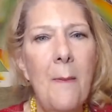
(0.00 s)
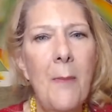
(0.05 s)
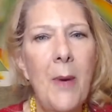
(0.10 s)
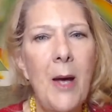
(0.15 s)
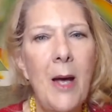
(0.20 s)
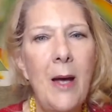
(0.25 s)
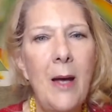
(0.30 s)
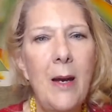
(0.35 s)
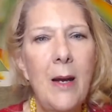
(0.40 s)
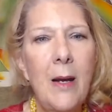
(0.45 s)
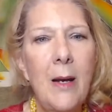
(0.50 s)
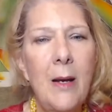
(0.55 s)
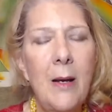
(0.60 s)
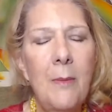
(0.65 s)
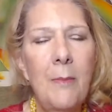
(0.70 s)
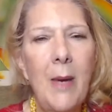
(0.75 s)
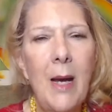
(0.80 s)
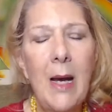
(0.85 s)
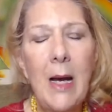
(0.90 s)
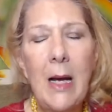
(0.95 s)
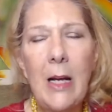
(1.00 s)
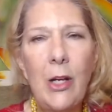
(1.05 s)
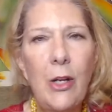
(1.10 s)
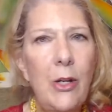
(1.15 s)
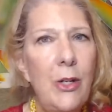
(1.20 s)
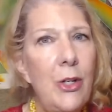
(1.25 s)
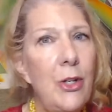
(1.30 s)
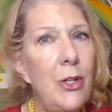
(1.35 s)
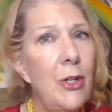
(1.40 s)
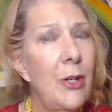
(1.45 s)
But I
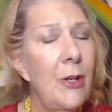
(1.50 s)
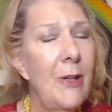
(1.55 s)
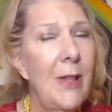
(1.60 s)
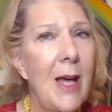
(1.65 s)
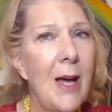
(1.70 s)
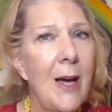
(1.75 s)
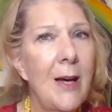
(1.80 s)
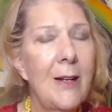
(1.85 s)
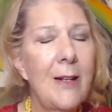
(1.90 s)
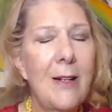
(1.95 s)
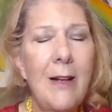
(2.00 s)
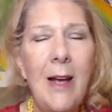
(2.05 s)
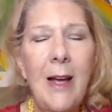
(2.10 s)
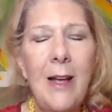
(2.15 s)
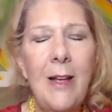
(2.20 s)
couldn't do that.